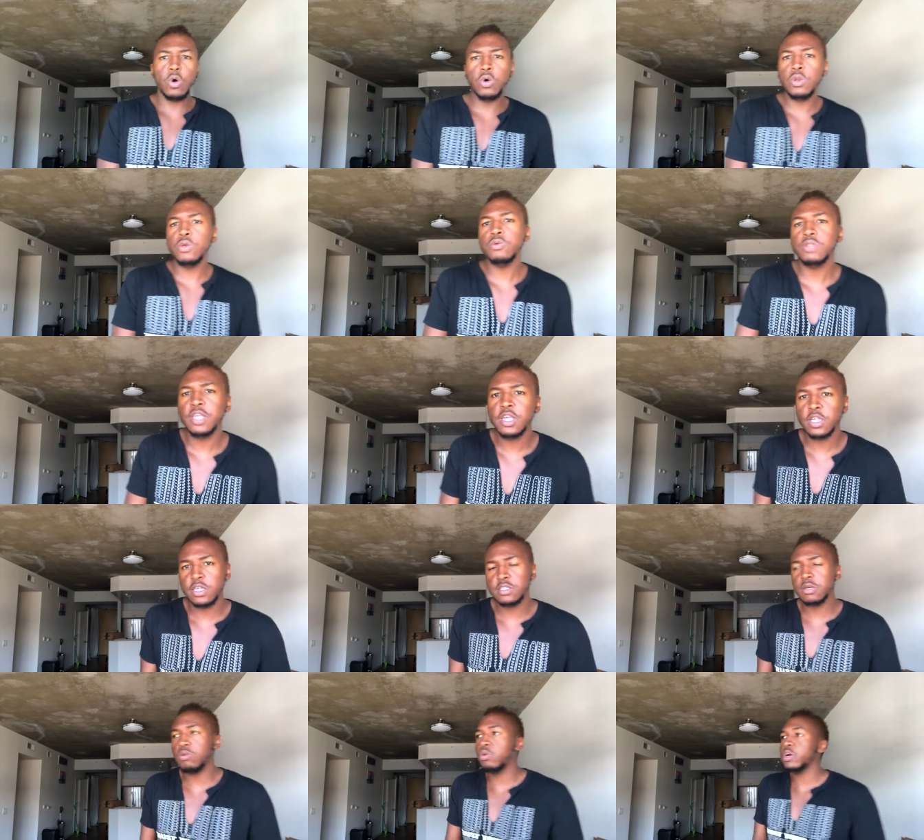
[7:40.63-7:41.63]
who do you think
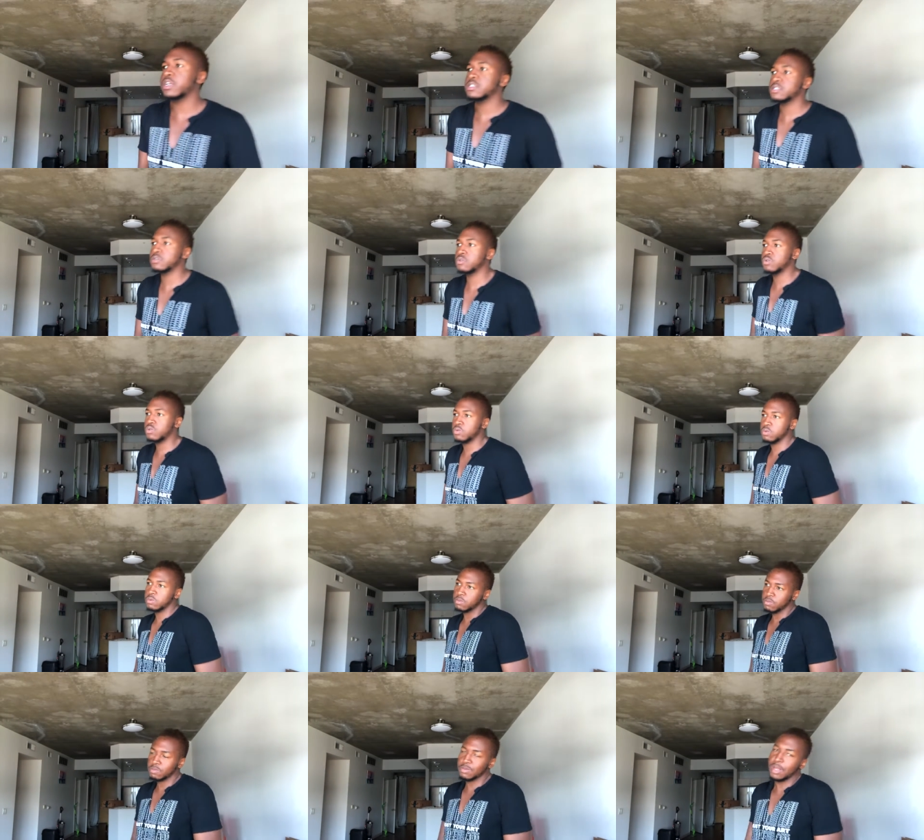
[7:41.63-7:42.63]
is going to,
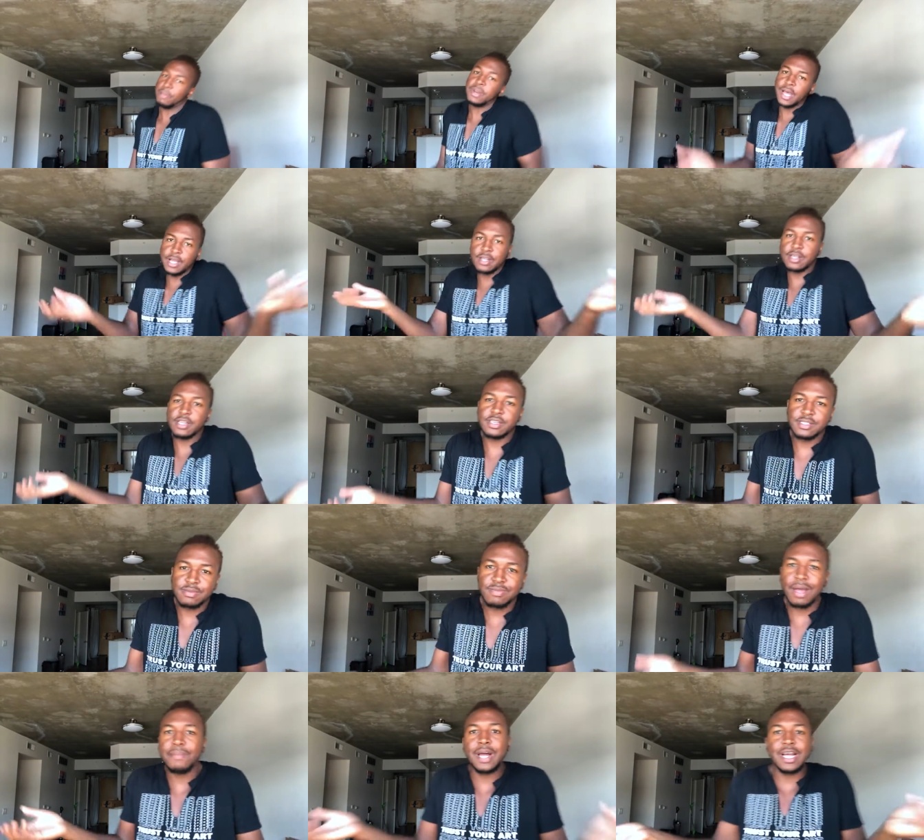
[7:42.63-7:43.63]
I'm
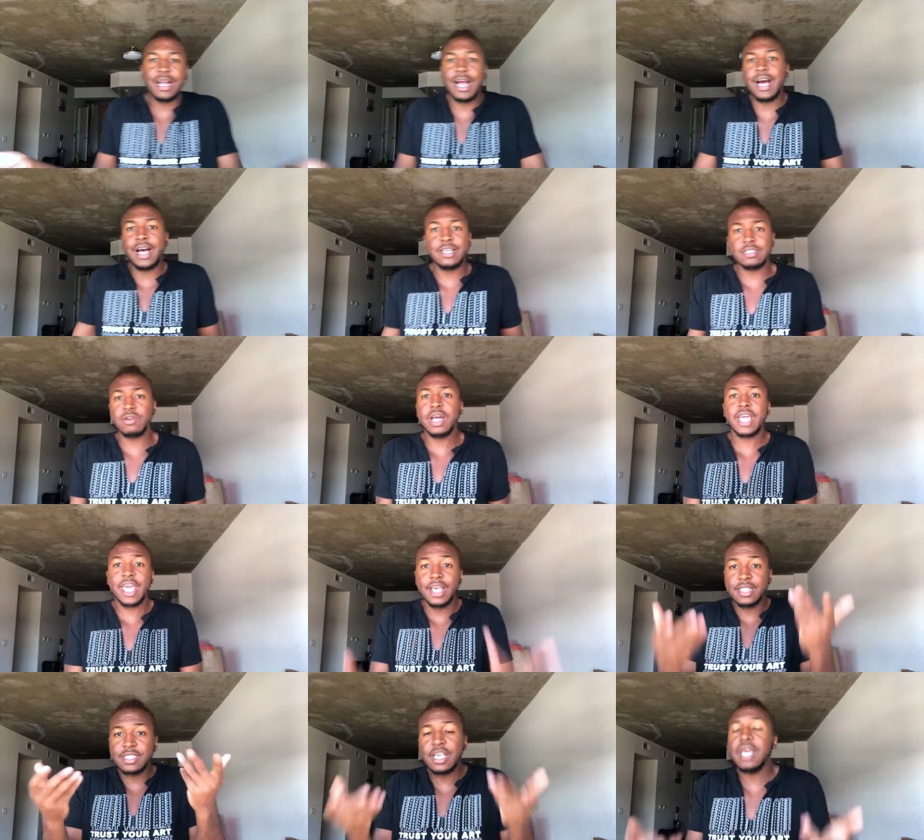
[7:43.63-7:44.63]
not God, so I
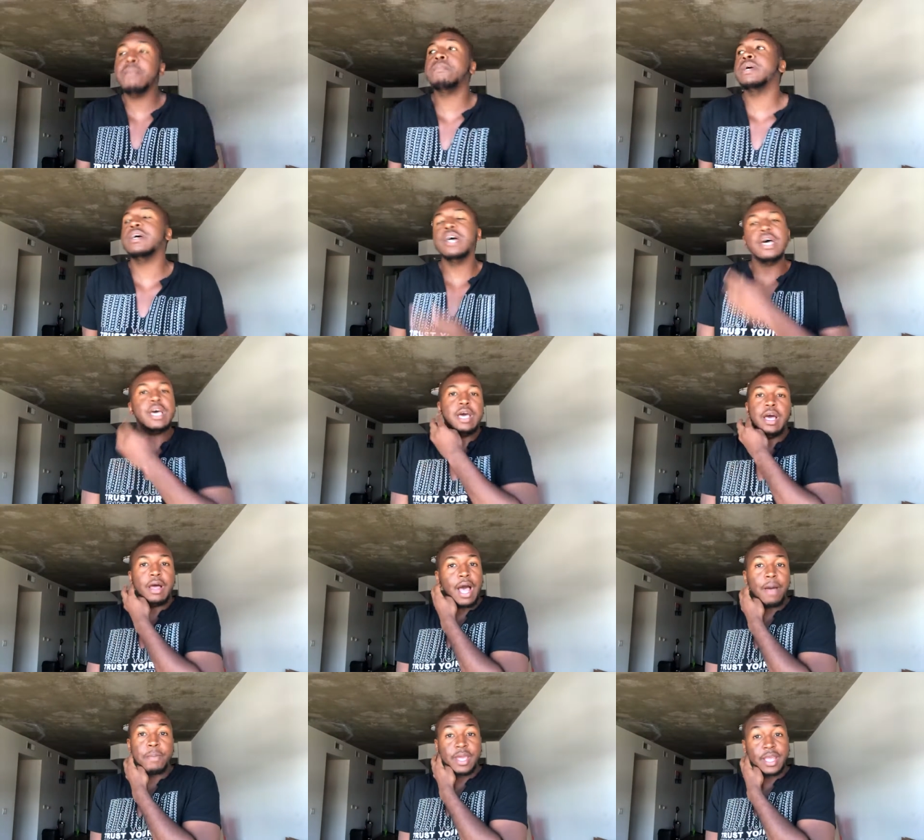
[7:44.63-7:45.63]
can't say, but
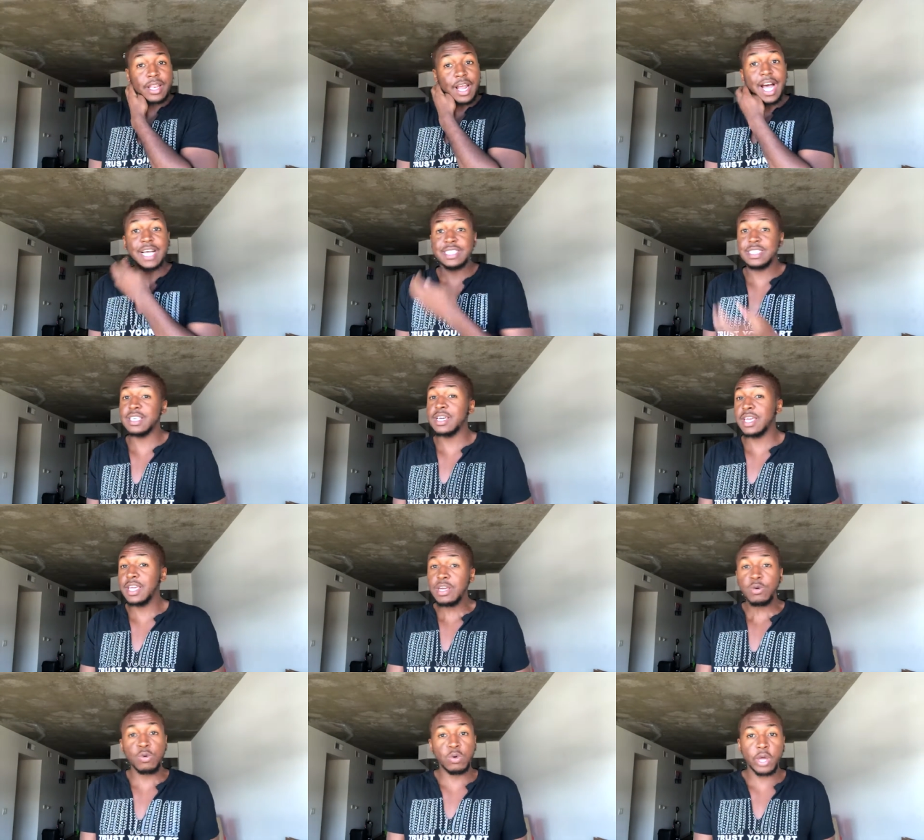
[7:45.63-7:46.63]
I mean, I see an
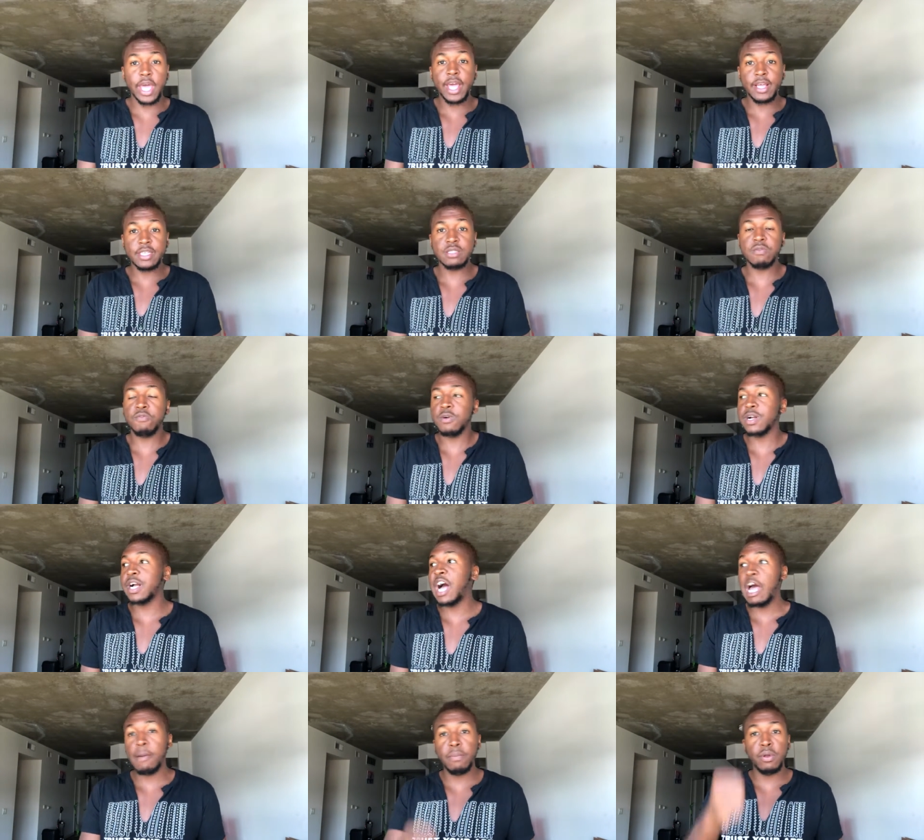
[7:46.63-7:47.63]
equal case for
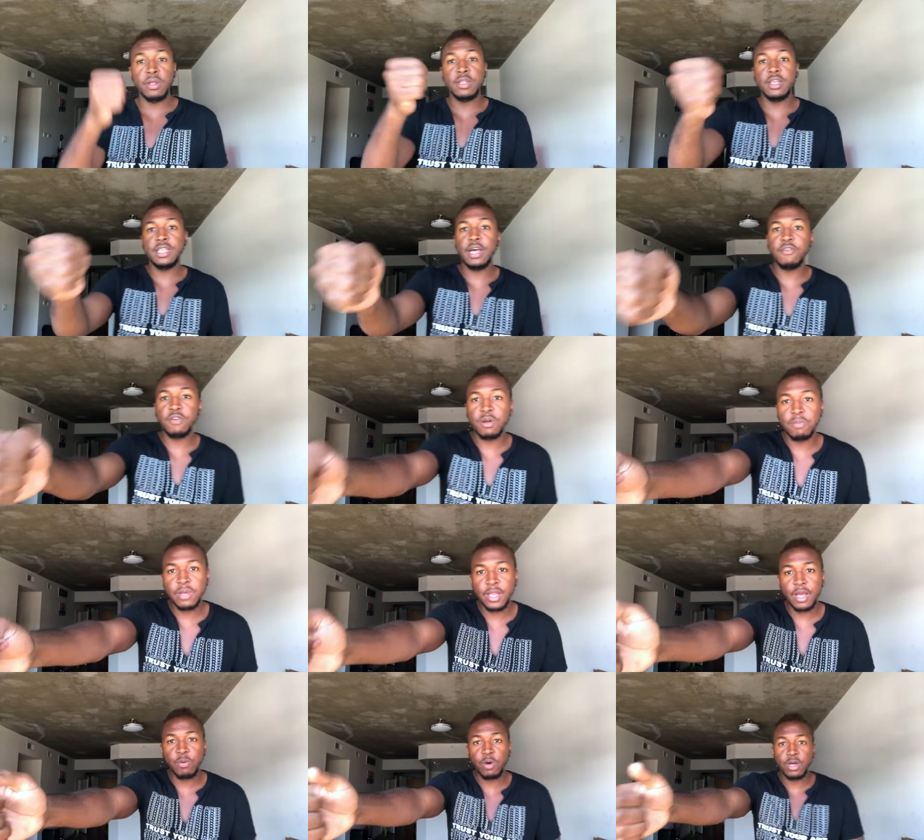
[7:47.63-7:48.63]
God pulling the lever and
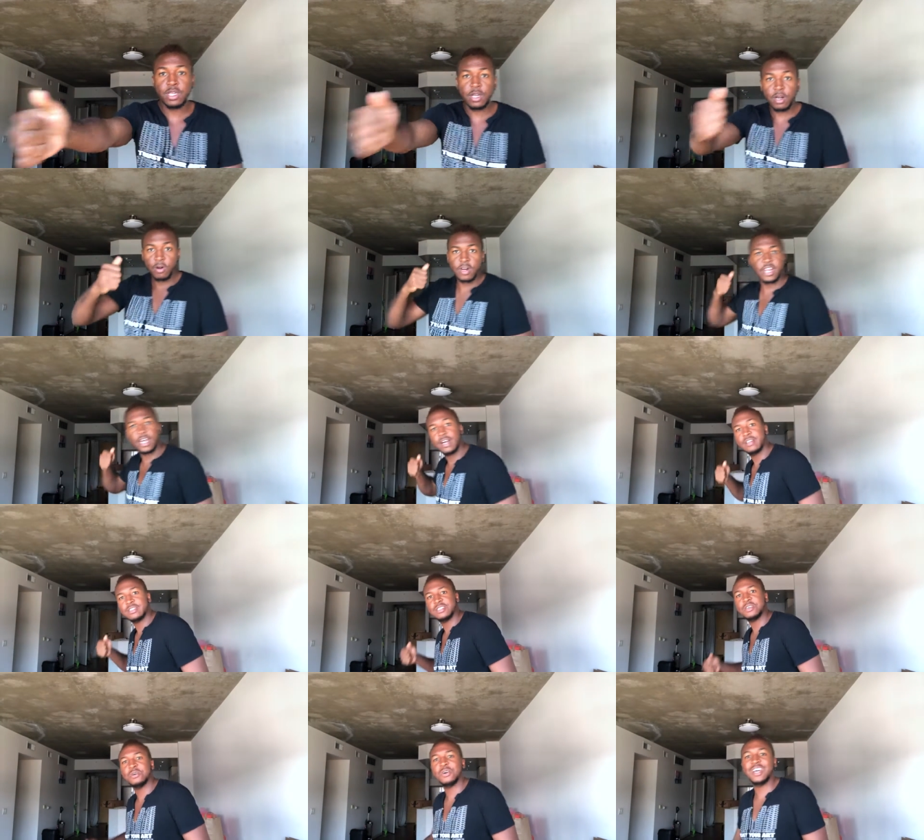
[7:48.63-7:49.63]
be like, well, you're going to hell
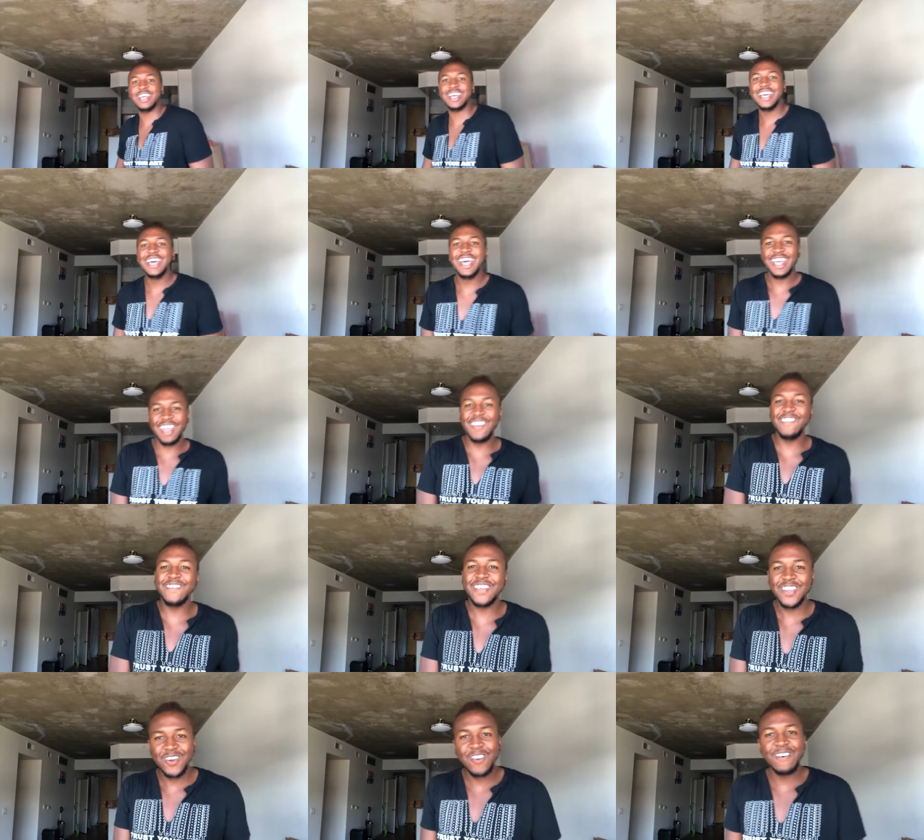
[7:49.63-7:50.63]
too
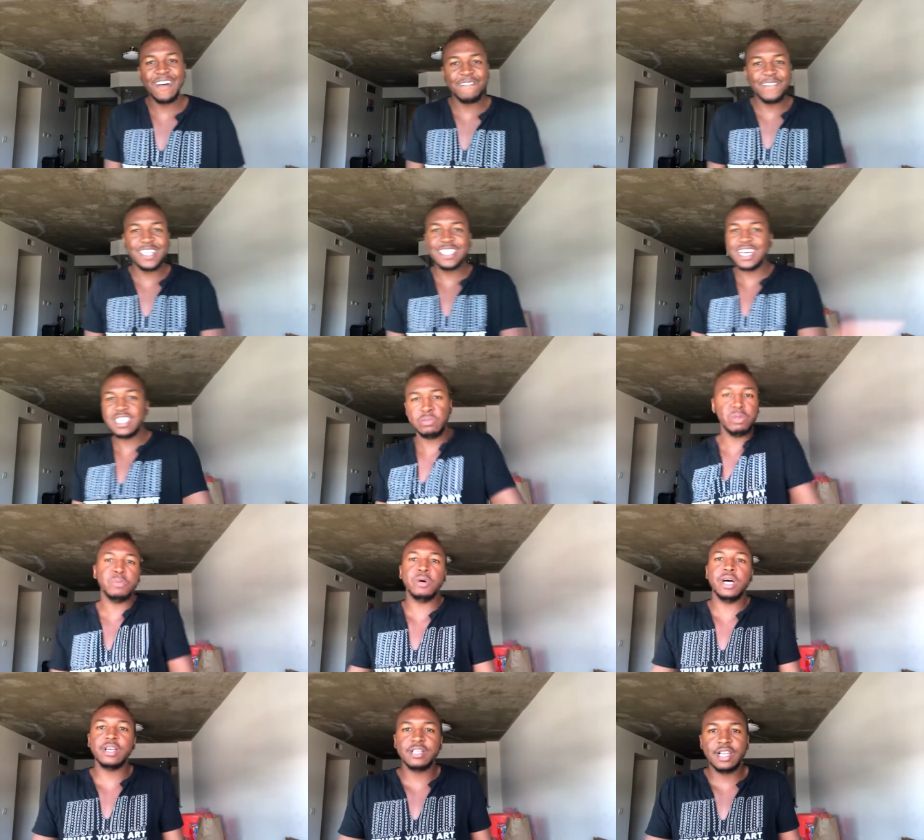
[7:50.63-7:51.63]
if you have been judging
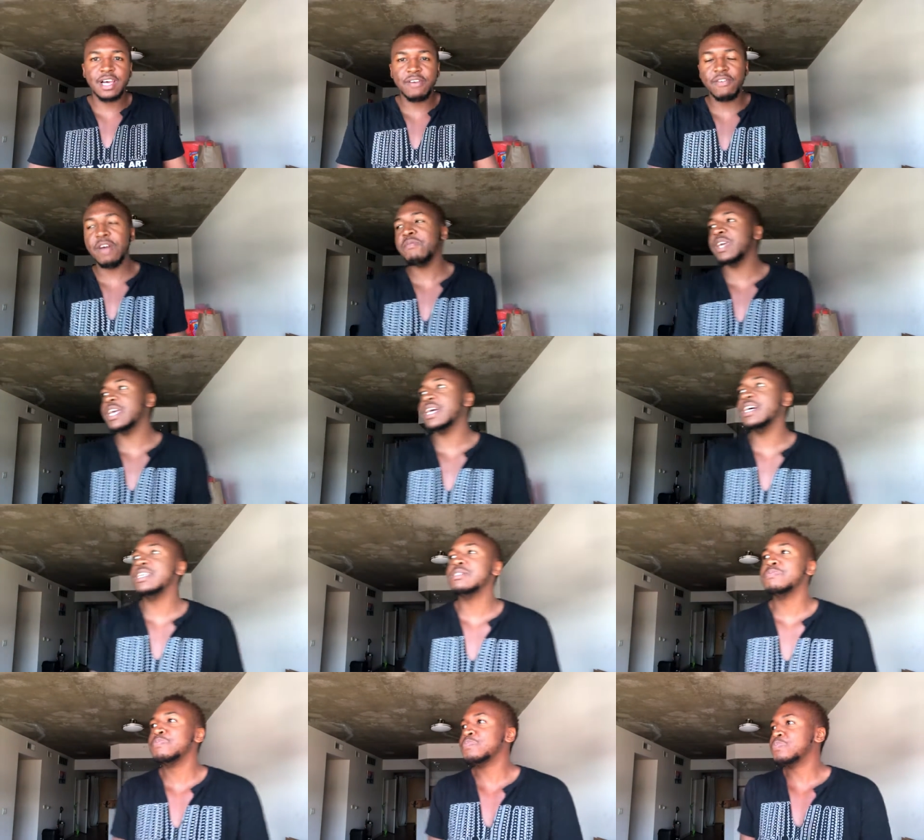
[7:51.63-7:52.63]
people all your life. I mean,
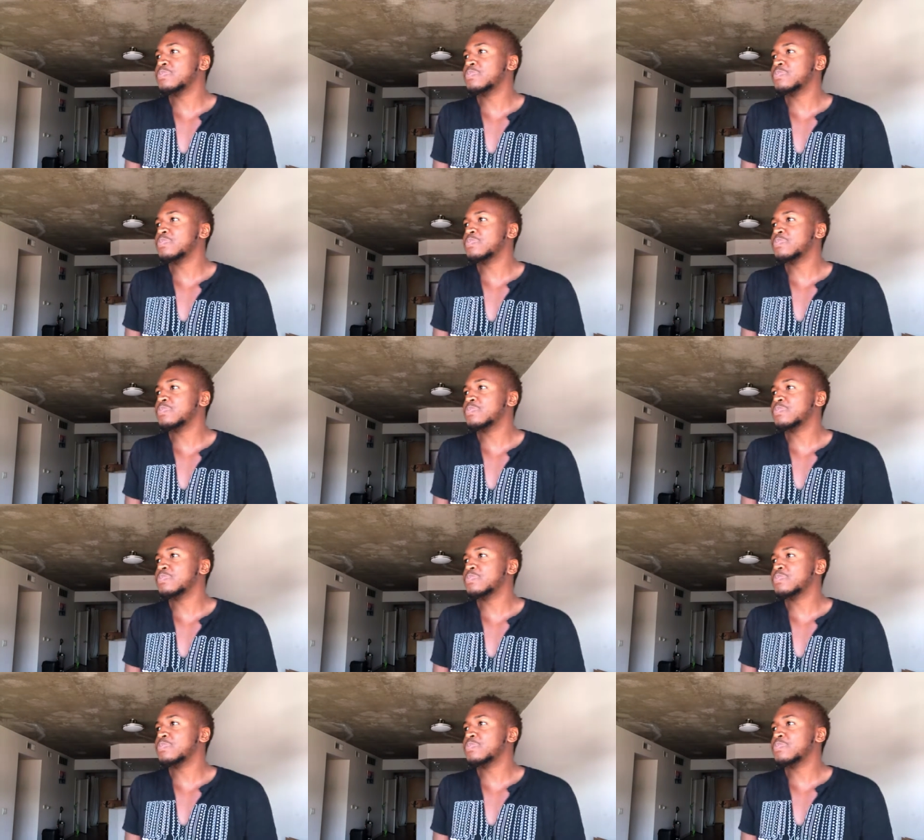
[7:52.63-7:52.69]
because